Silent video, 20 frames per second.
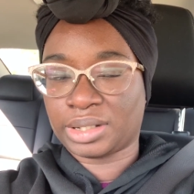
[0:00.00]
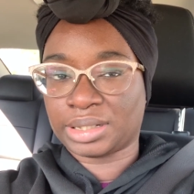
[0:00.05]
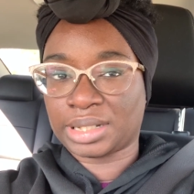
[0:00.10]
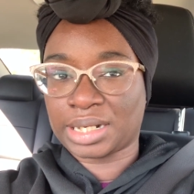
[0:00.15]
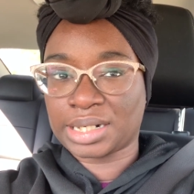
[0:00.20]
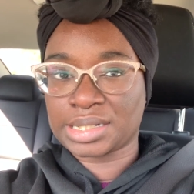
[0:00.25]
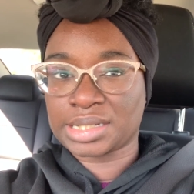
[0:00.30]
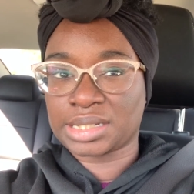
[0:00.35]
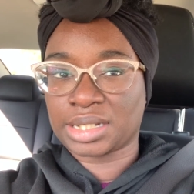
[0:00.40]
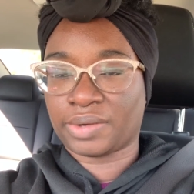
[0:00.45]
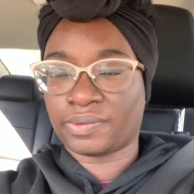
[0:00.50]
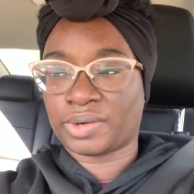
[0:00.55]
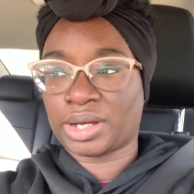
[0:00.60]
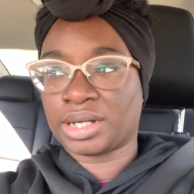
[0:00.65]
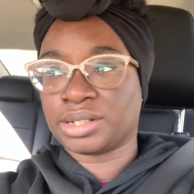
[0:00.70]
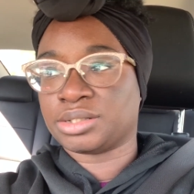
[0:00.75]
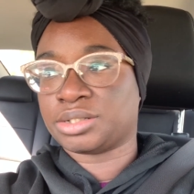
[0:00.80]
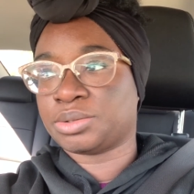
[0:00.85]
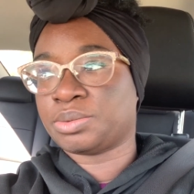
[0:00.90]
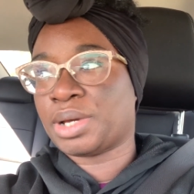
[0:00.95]
A lot of stuff
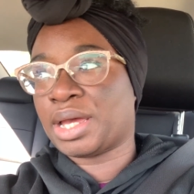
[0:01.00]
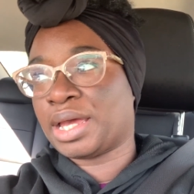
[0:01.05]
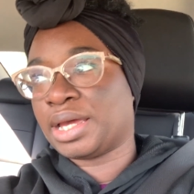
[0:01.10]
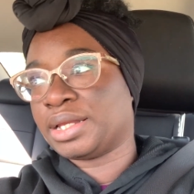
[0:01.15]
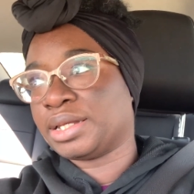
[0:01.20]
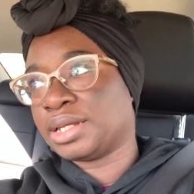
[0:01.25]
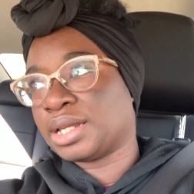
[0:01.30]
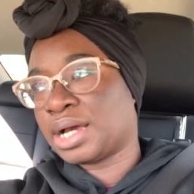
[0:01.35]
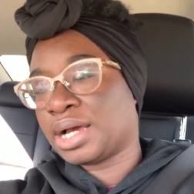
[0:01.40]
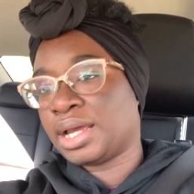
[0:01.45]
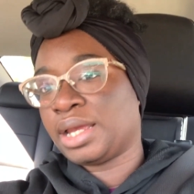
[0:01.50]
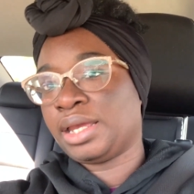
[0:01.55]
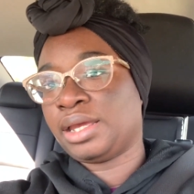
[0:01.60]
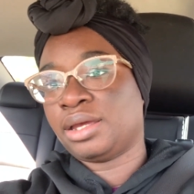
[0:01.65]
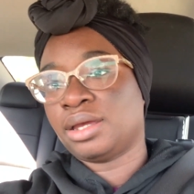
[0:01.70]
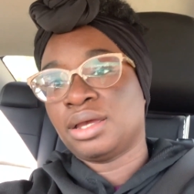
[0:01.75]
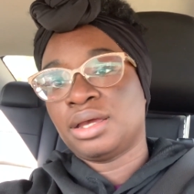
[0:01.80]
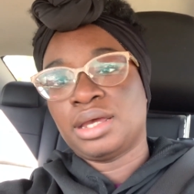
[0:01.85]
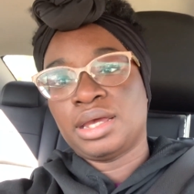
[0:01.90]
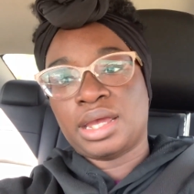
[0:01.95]
I do at
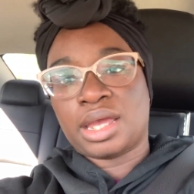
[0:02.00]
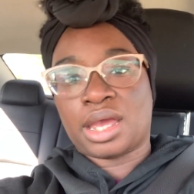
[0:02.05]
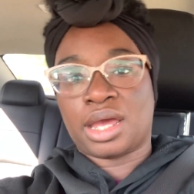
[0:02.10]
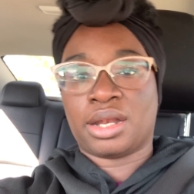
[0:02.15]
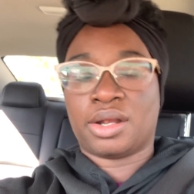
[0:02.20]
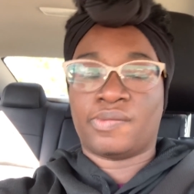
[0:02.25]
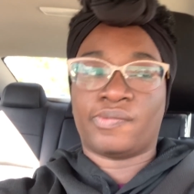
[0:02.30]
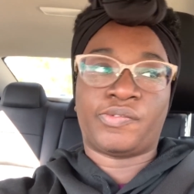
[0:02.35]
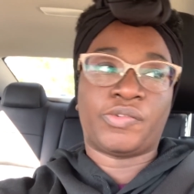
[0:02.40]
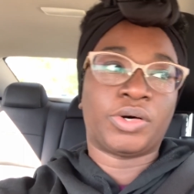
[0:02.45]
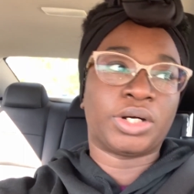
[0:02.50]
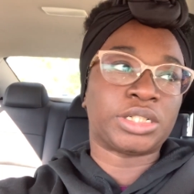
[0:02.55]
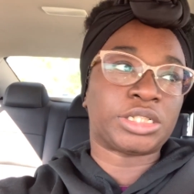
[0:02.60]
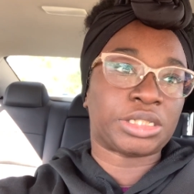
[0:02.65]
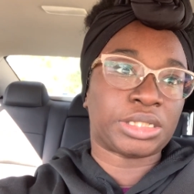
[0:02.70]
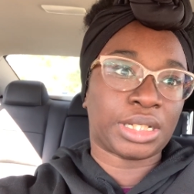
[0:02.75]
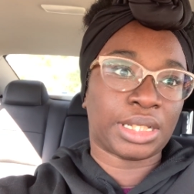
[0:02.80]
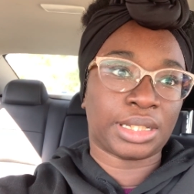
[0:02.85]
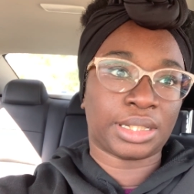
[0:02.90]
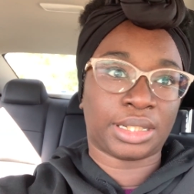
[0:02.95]
night, and
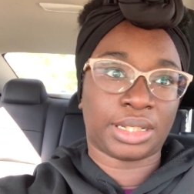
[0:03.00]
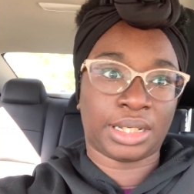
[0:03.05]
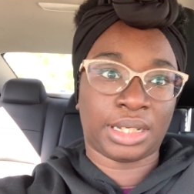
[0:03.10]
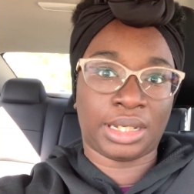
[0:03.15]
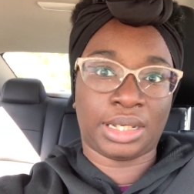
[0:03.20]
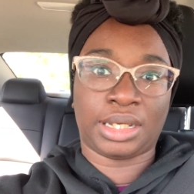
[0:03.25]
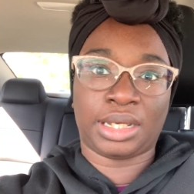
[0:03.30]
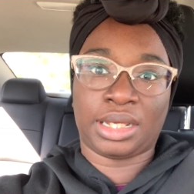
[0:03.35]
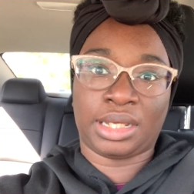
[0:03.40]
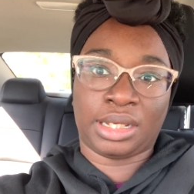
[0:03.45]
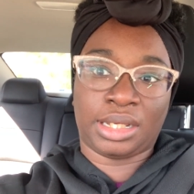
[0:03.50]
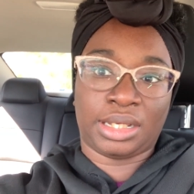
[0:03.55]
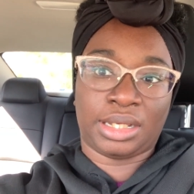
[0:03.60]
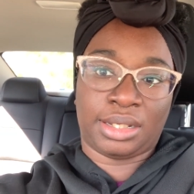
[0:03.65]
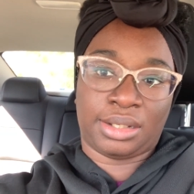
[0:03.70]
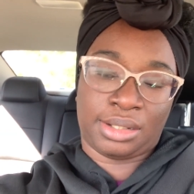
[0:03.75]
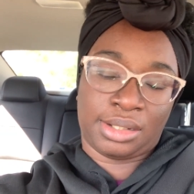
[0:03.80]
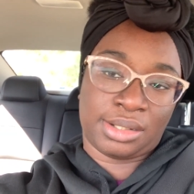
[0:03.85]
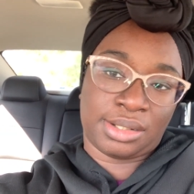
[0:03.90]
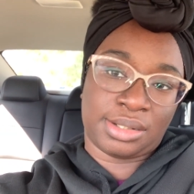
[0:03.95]
unfortunately, it
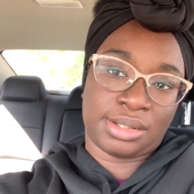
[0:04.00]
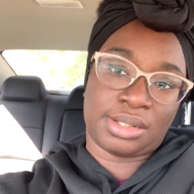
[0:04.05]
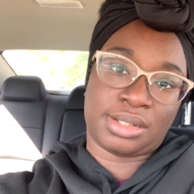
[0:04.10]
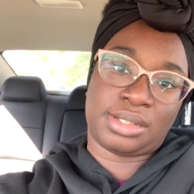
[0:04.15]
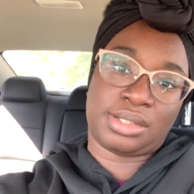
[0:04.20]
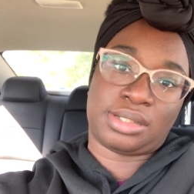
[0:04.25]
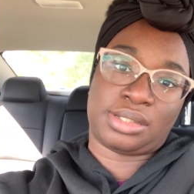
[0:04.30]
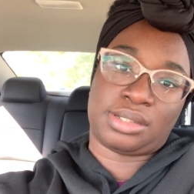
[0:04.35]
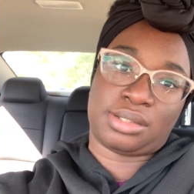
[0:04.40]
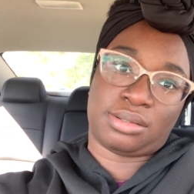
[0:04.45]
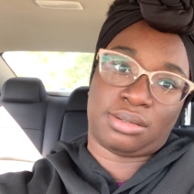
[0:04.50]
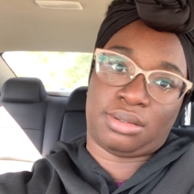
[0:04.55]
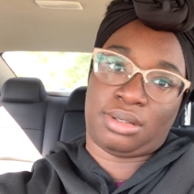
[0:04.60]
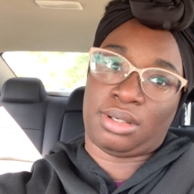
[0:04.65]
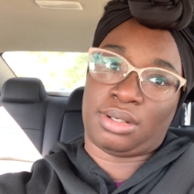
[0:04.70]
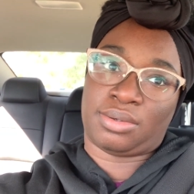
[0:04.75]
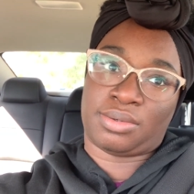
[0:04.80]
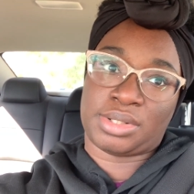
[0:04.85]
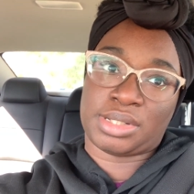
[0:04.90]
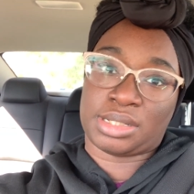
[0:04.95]
is
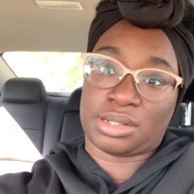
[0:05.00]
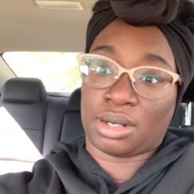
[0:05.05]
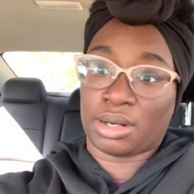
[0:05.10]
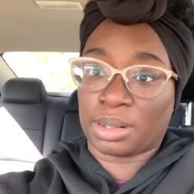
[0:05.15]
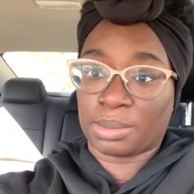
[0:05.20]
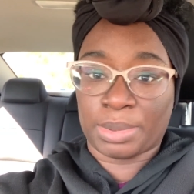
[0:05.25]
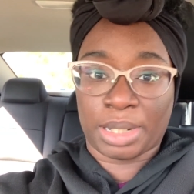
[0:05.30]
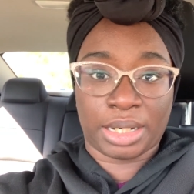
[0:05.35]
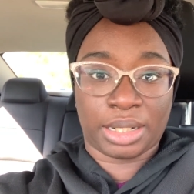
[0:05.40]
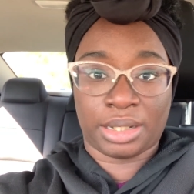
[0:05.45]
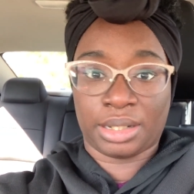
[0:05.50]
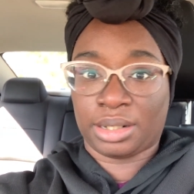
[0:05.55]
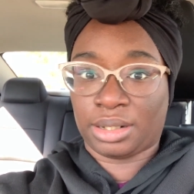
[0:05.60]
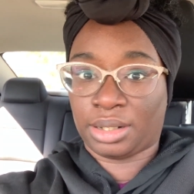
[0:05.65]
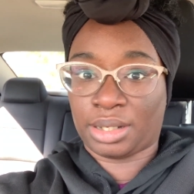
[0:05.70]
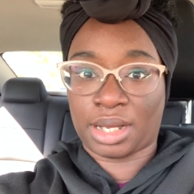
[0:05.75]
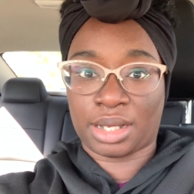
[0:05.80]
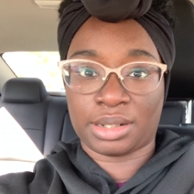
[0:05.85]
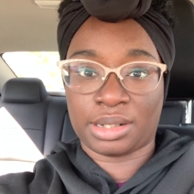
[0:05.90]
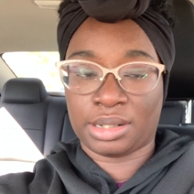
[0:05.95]
you know it's dark by then,
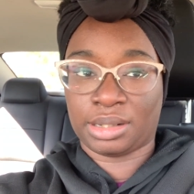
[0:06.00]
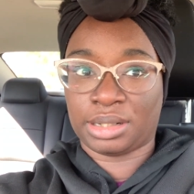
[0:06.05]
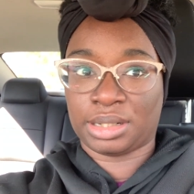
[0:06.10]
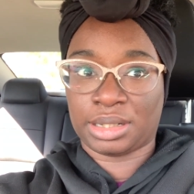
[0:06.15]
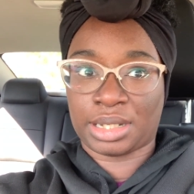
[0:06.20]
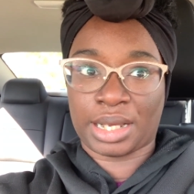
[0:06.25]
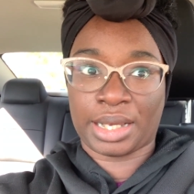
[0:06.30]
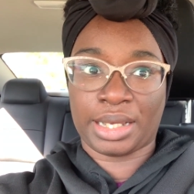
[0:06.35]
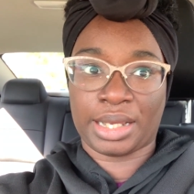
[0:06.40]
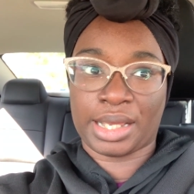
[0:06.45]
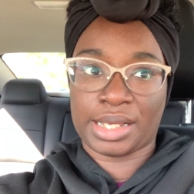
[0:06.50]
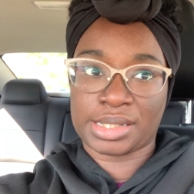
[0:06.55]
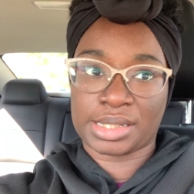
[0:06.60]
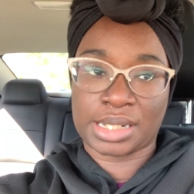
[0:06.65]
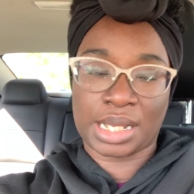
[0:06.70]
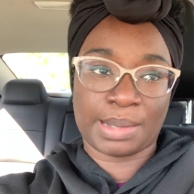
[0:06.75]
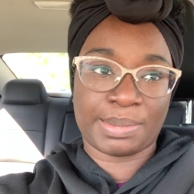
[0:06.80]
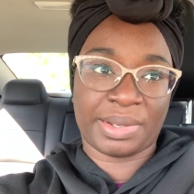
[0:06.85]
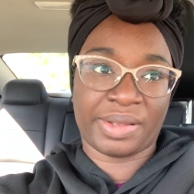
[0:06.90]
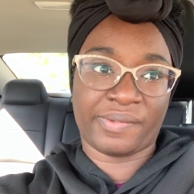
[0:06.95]
and y'all know the light has
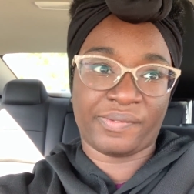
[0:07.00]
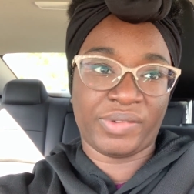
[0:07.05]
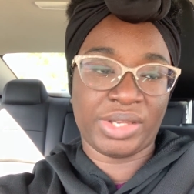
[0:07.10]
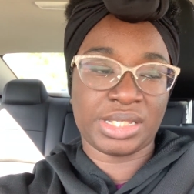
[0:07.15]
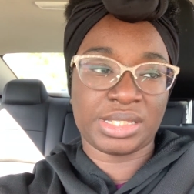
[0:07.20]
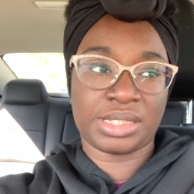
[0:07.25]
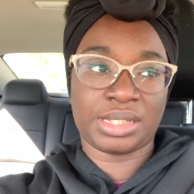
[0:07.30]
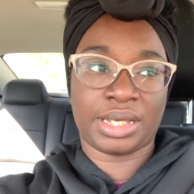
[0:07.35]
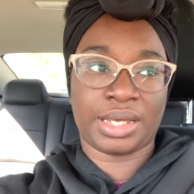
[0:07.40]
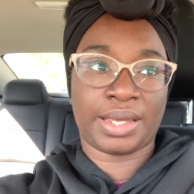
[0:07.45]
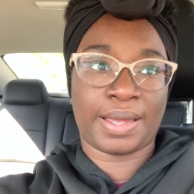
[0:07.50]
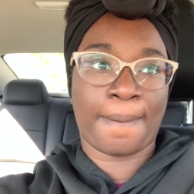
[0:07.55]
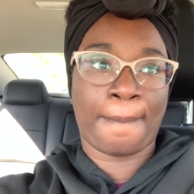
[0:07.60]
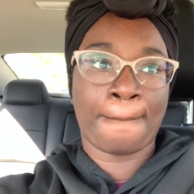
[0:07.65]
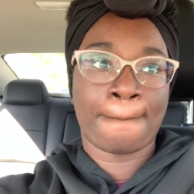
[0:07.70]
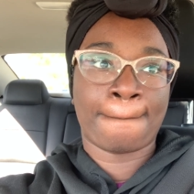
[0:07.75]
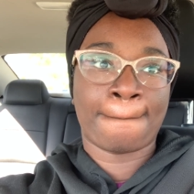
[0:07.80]
not been fixed yet